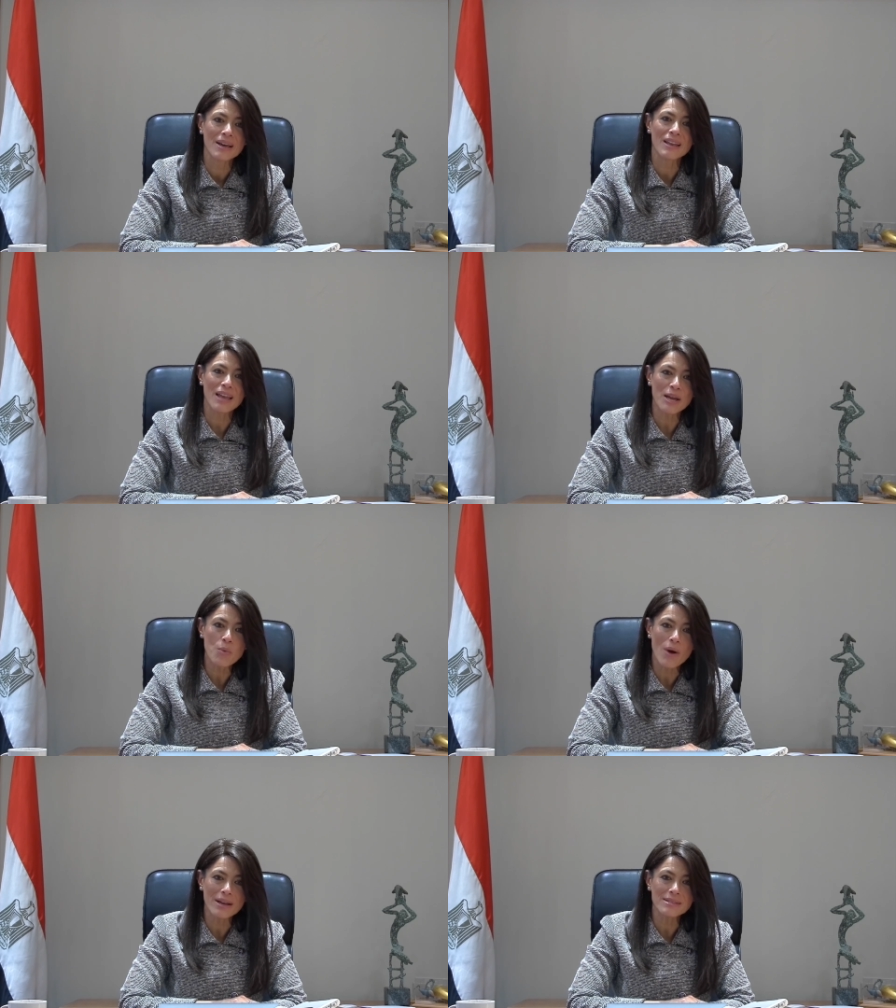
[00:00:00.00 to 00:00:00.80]

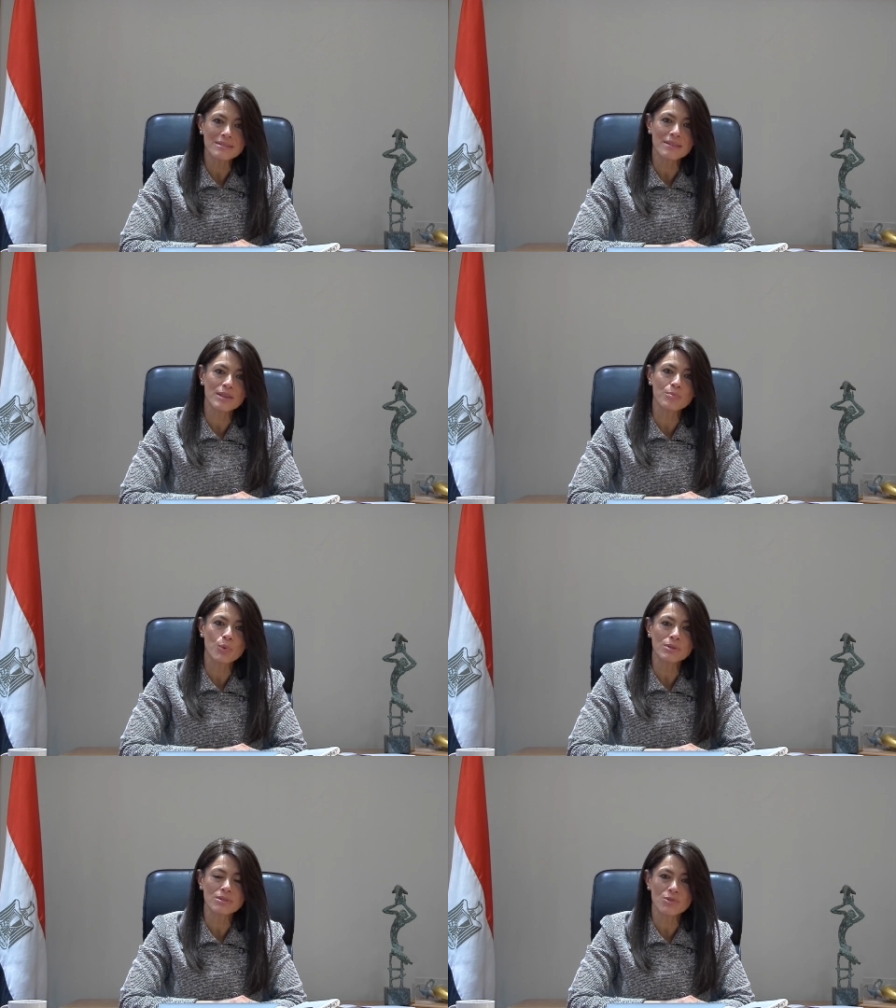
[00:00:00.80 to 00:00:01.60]
Likewise, the
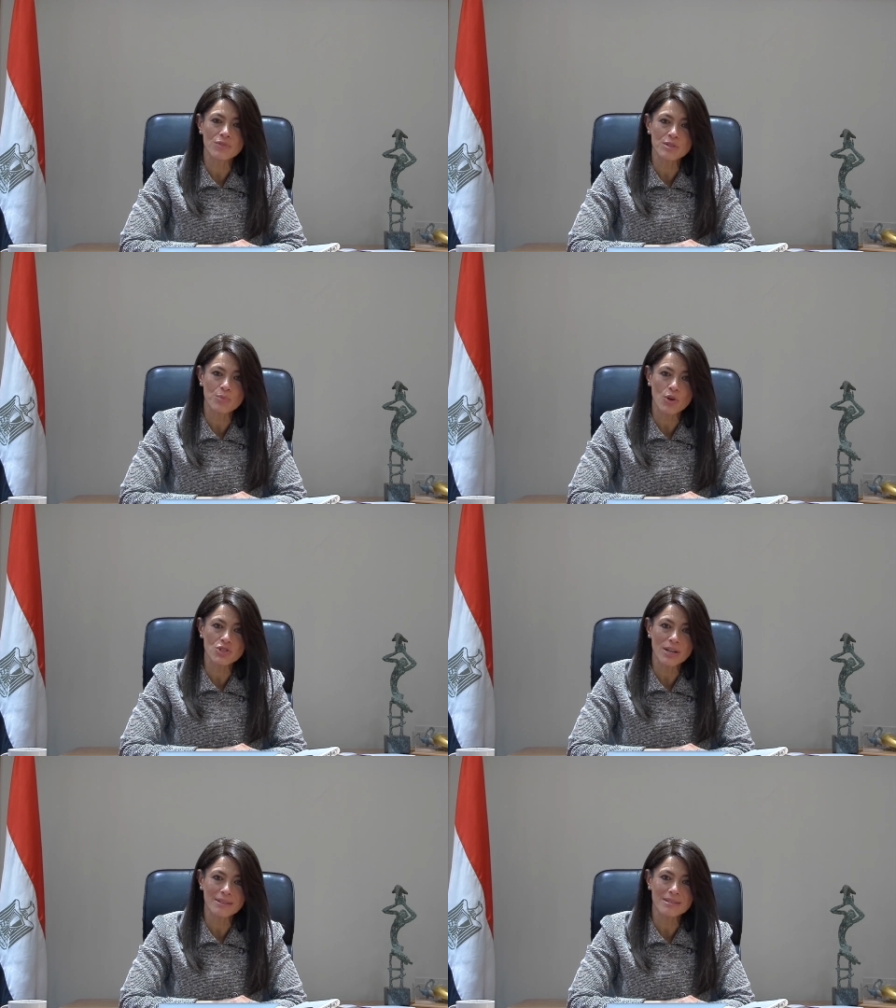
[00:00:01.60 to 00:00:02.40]
importance of this
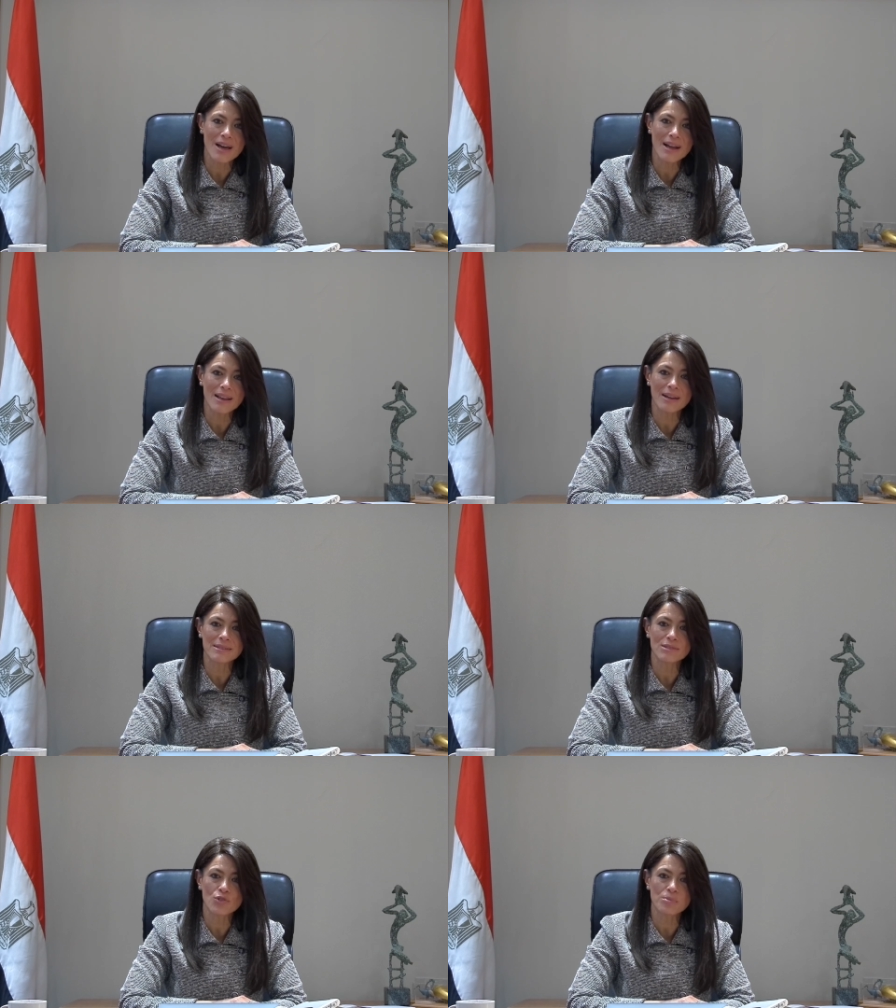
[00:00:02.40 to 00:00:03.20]
project is
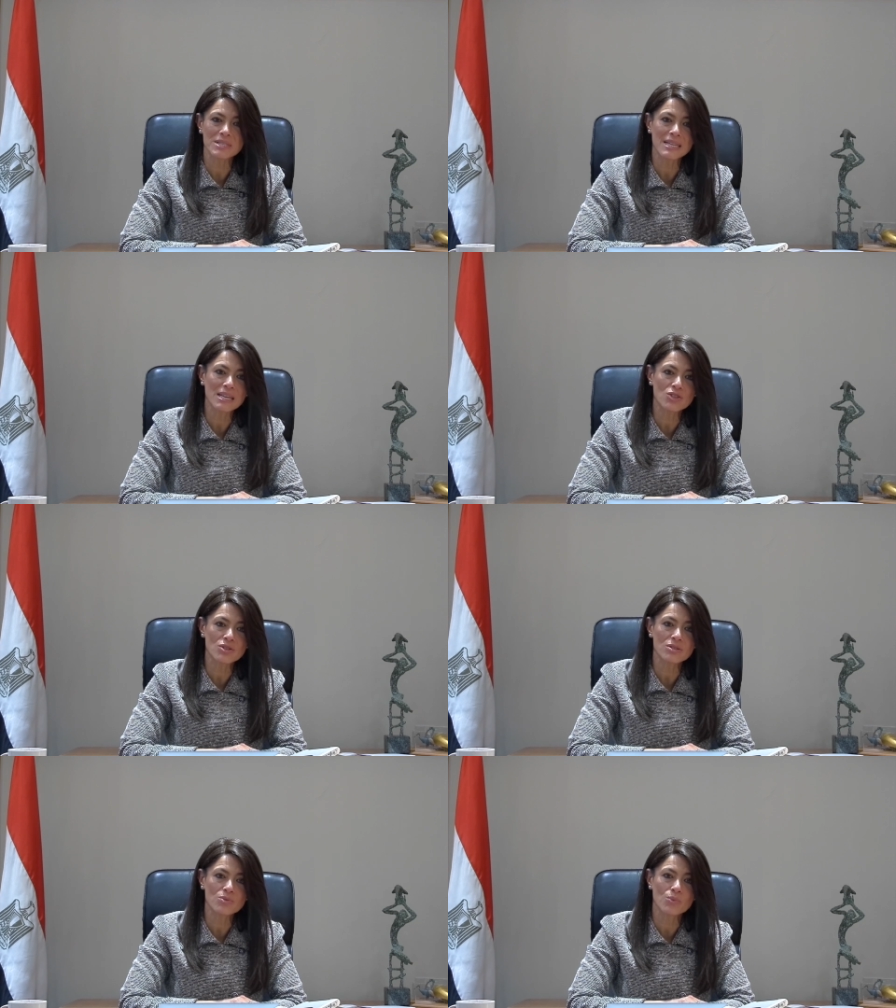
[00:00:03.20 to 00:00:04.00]
highlighted from his
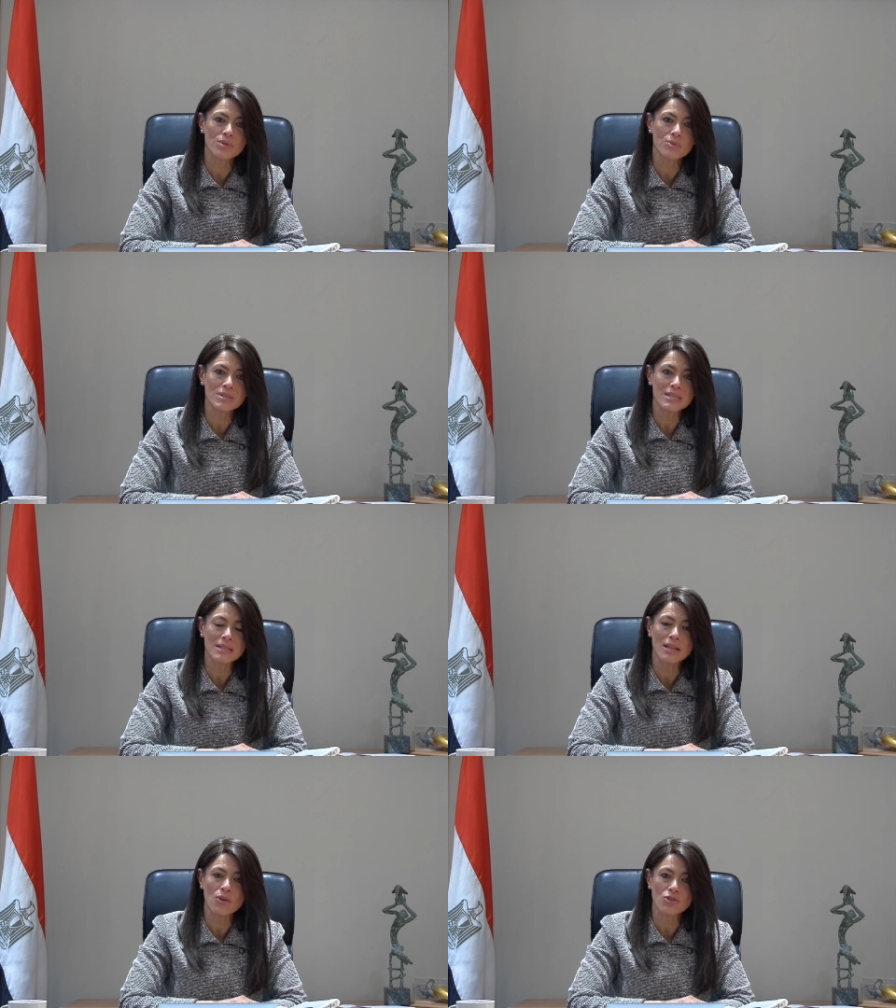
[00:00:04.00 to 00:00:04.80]
linkages with the
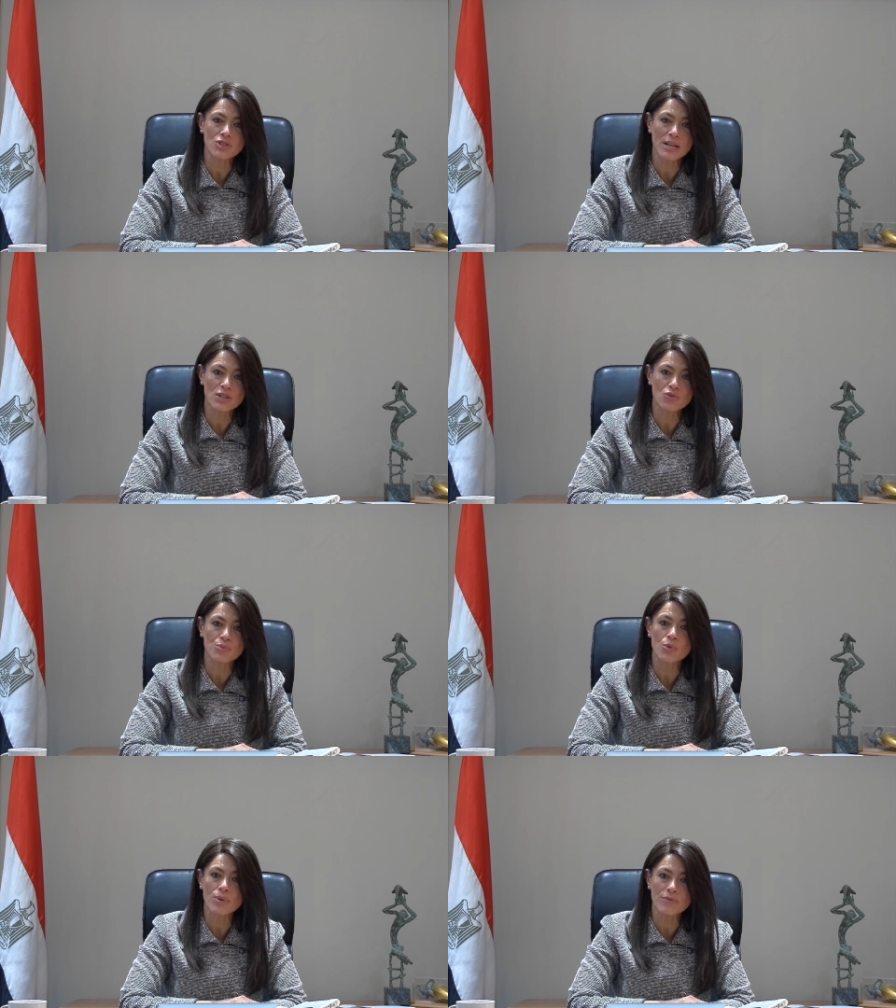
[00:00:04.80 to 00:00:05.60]
recently launched National
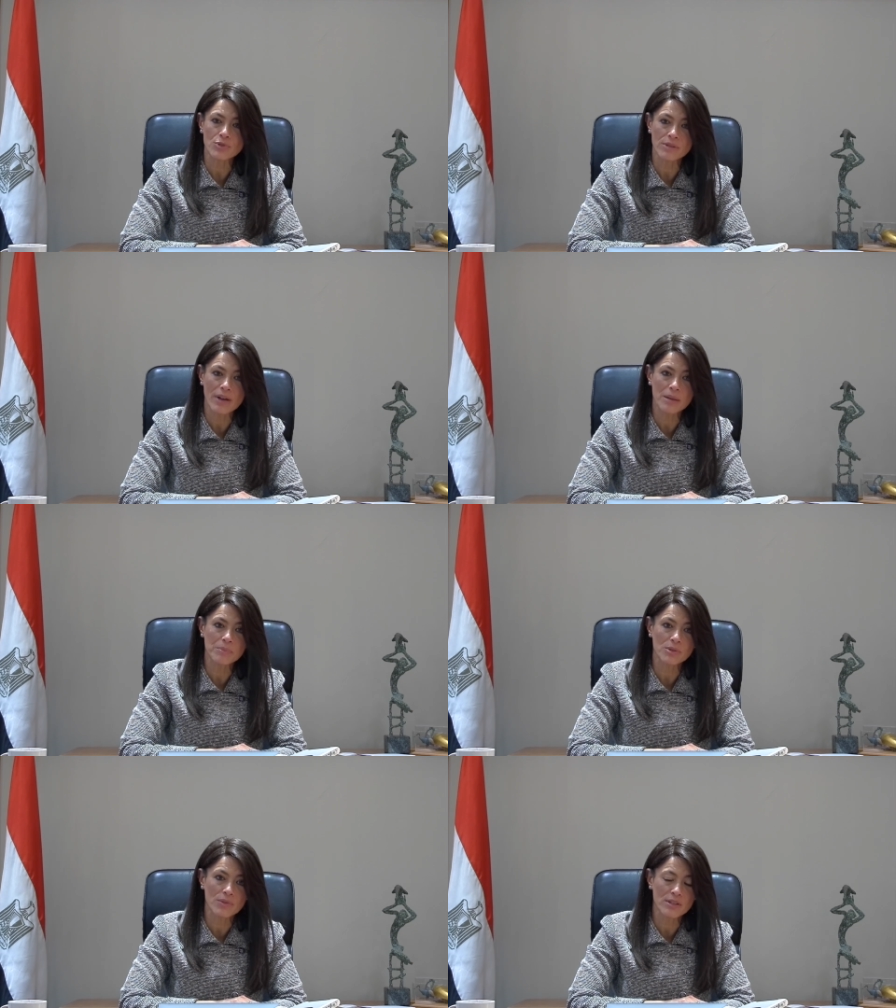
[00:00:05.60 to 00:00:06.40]
Program for
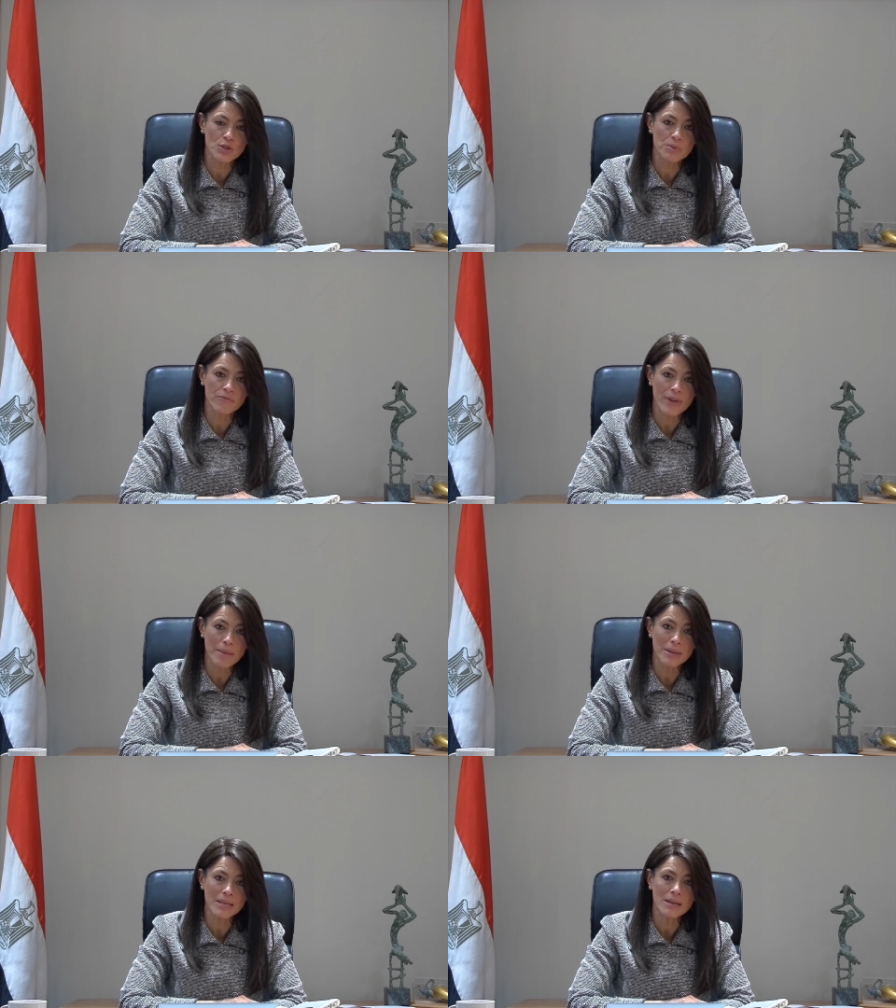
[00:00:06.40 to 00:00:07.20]
Development of the Egyptian
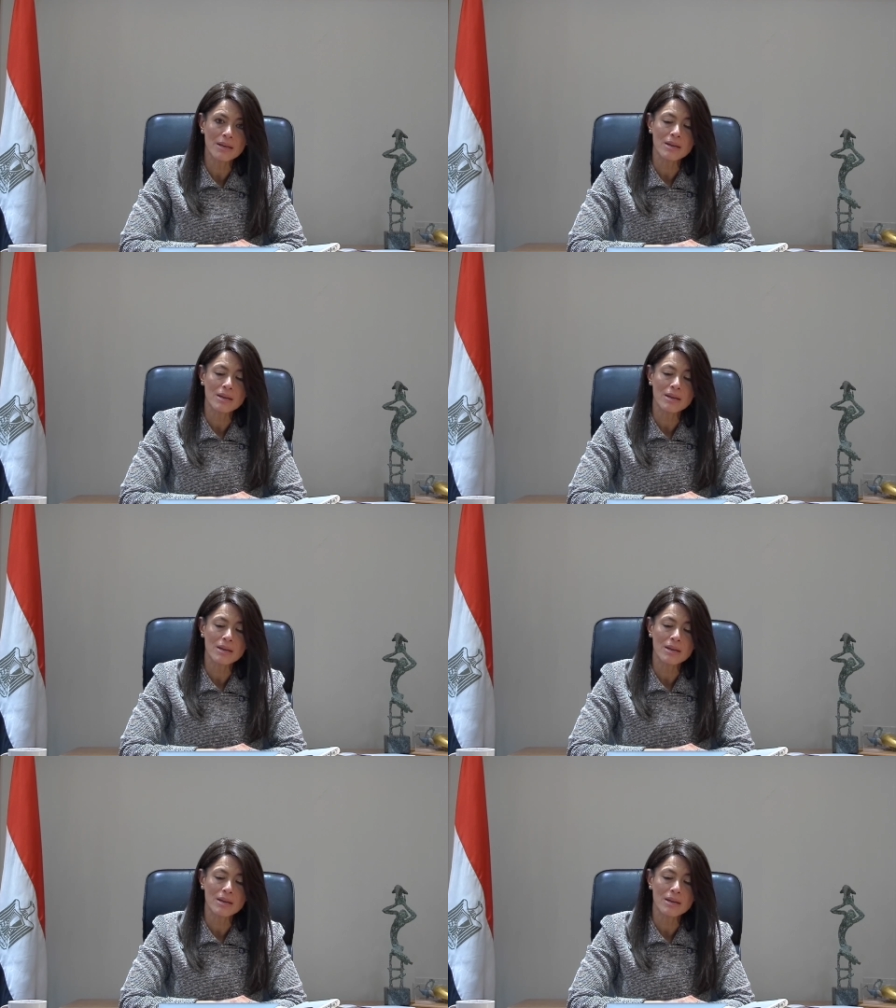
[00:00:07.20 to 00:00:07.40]
Family